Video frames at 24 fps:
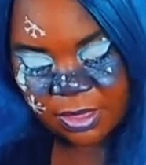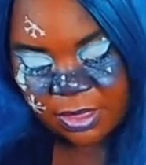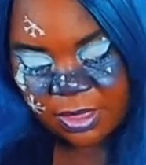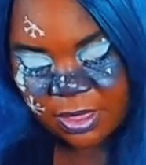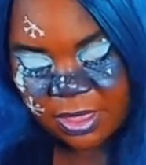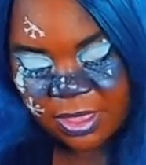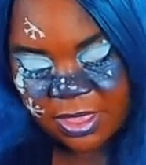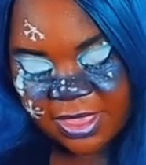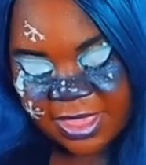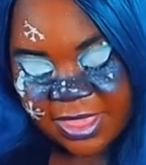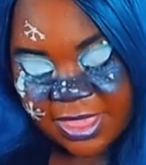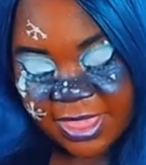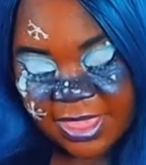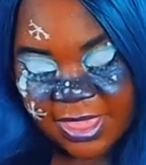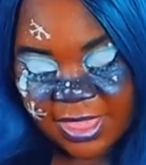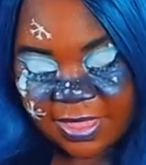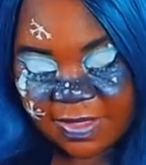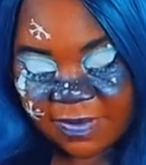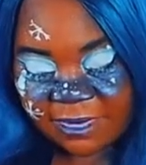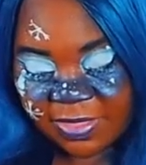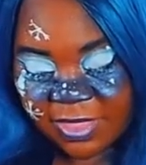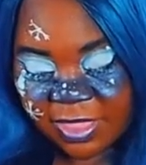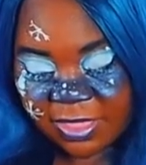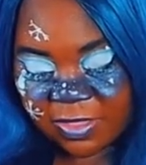I
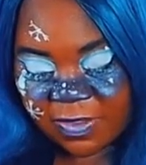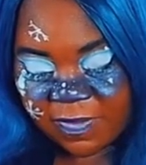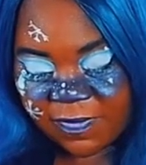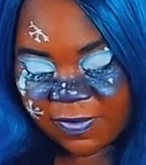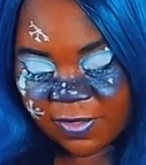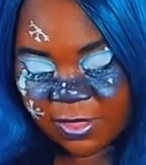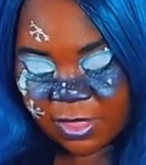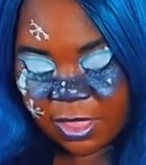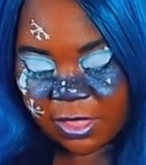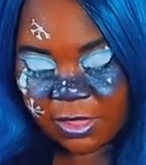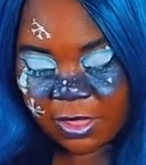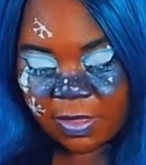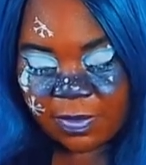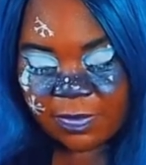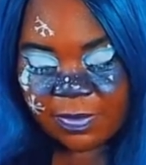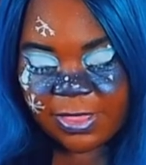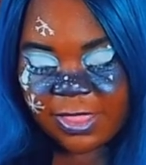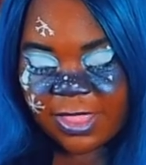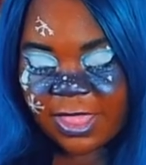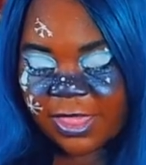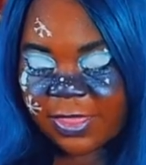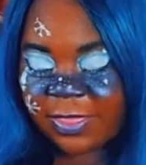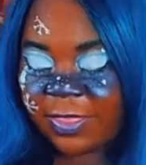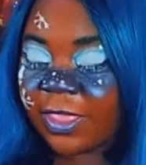love this. I feel like I would
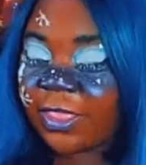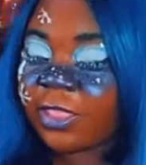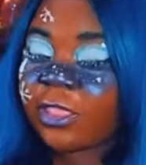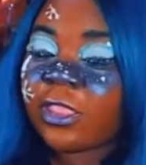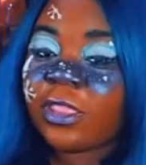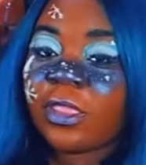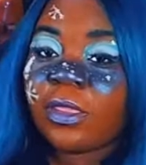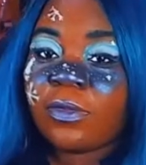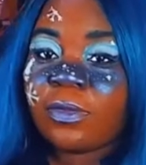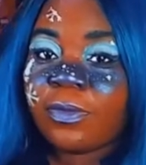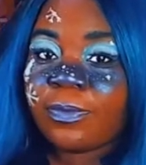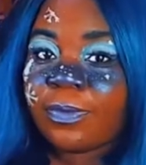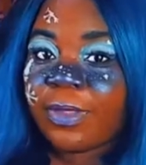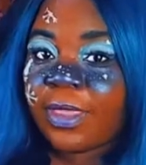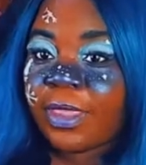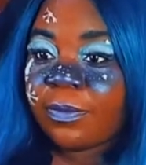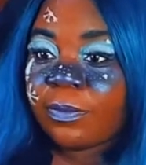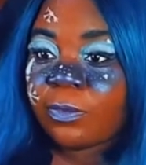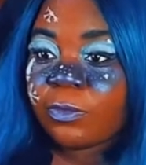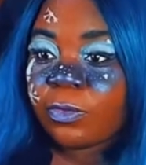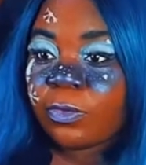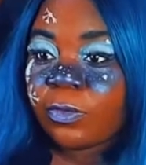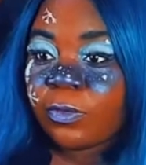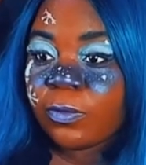take this and I would be
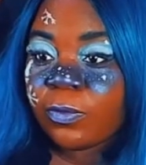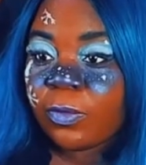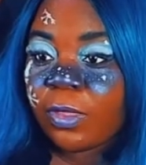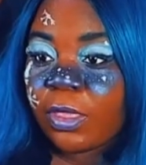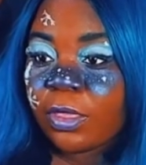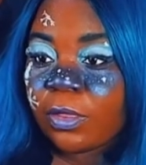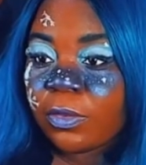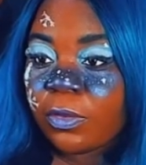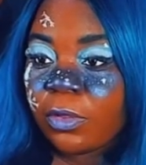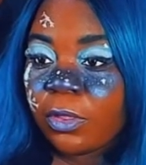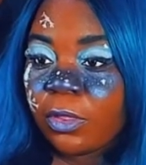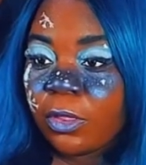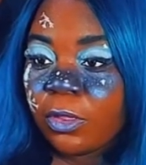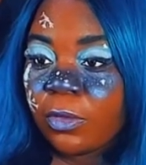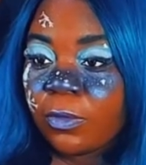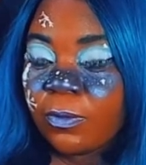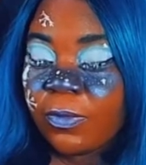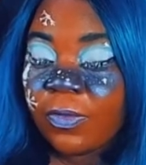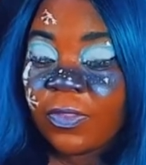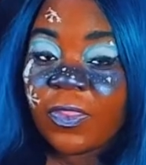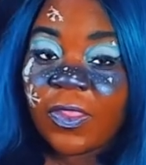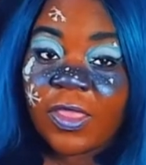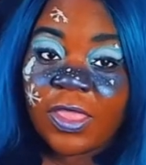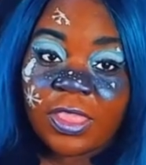able to work
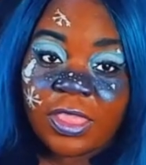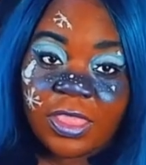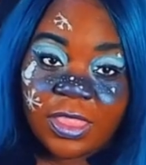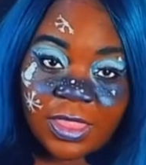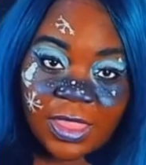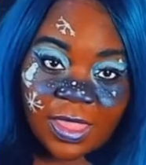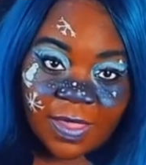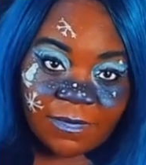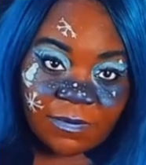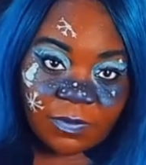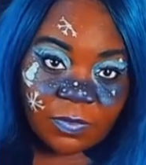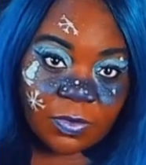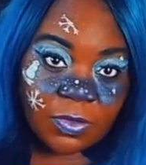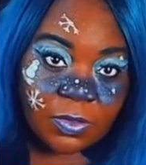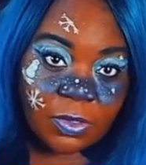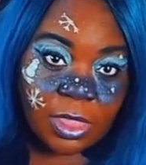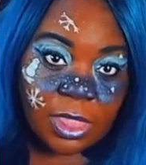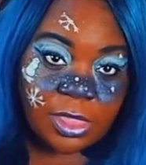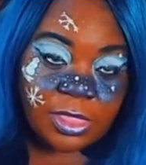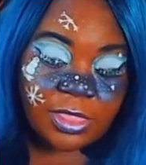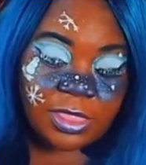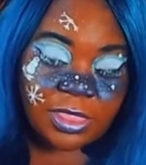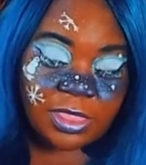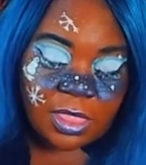with this and have all the
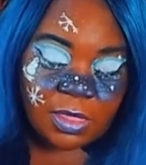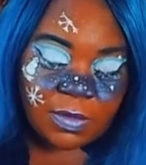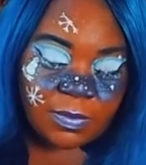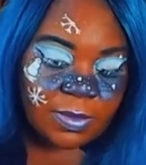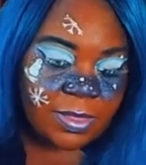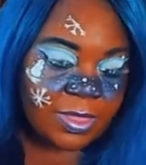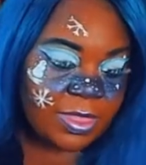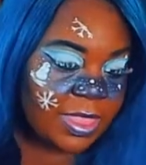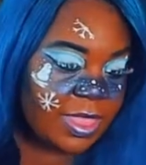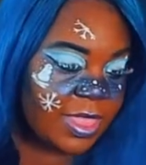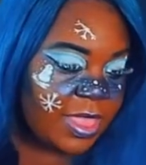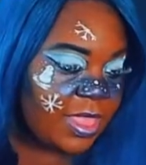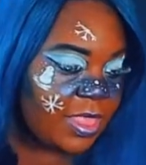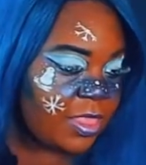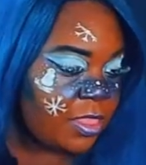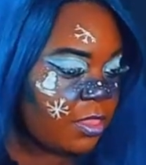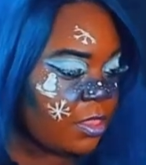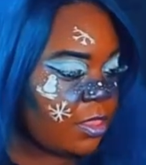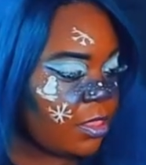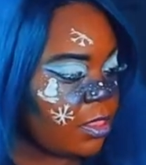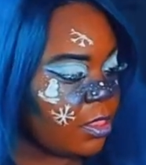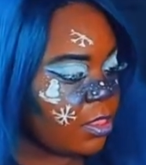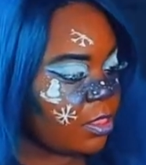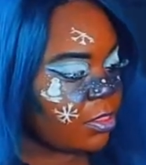colours that I would need.
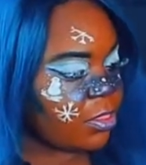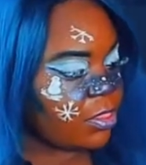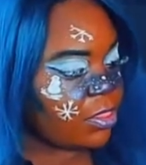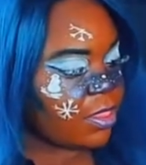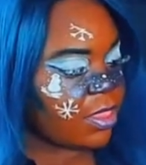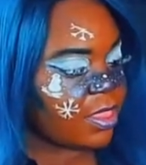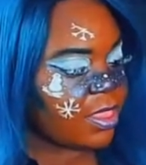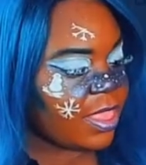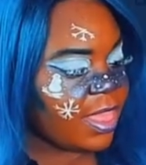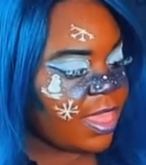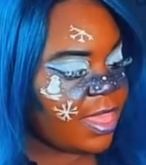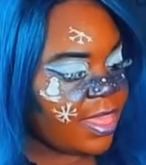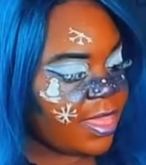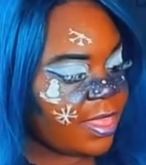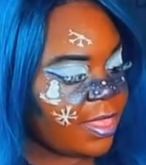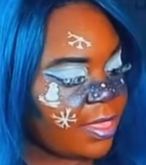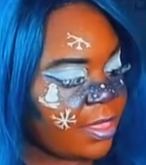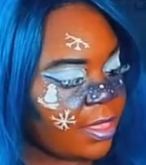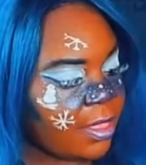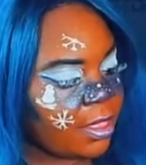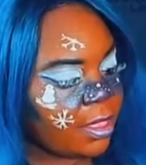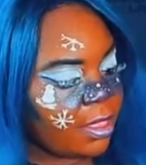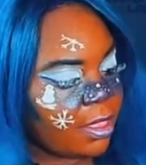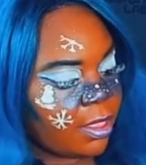So yeah,
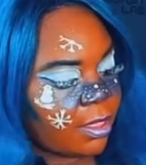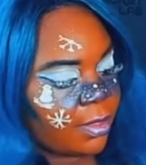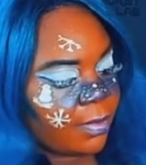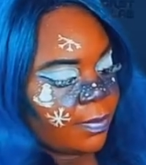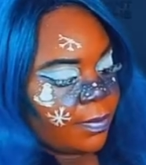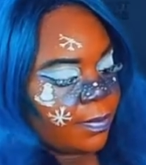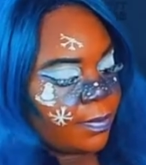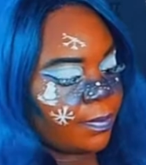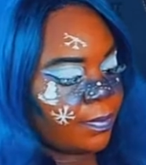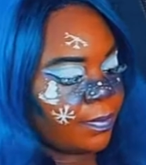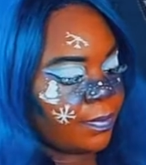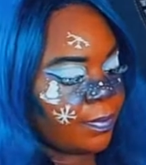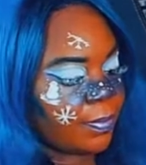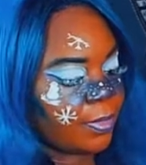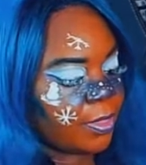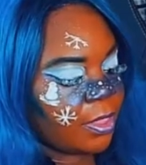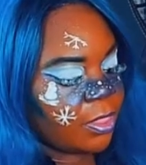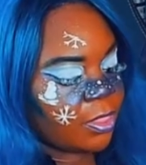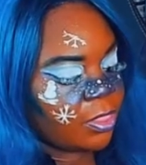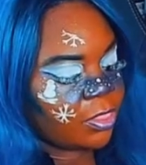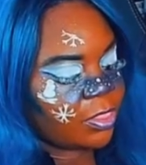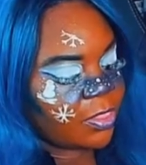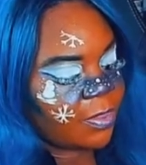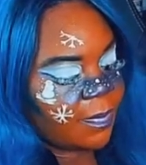
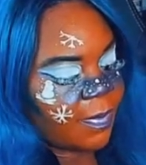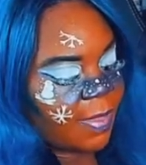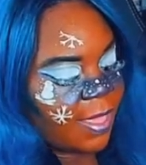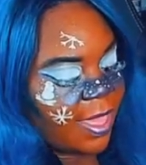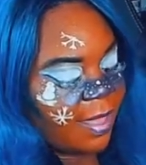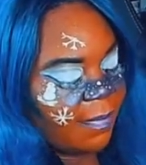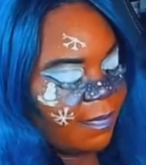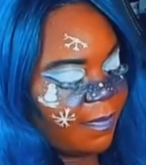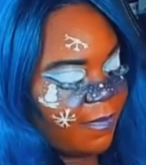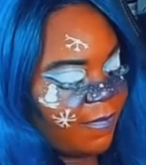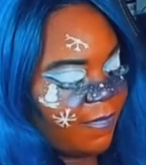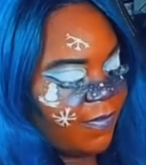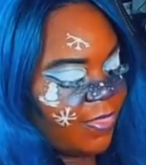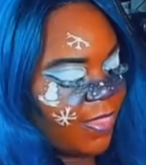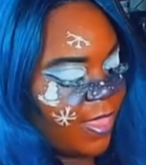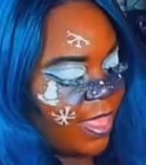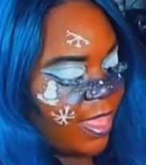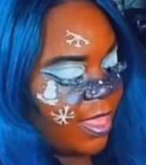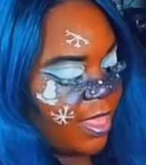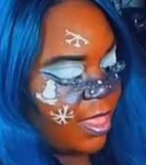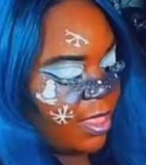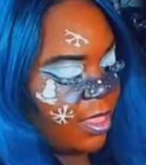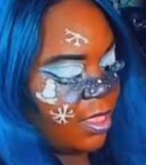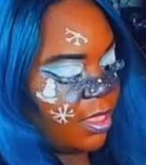super happy with that.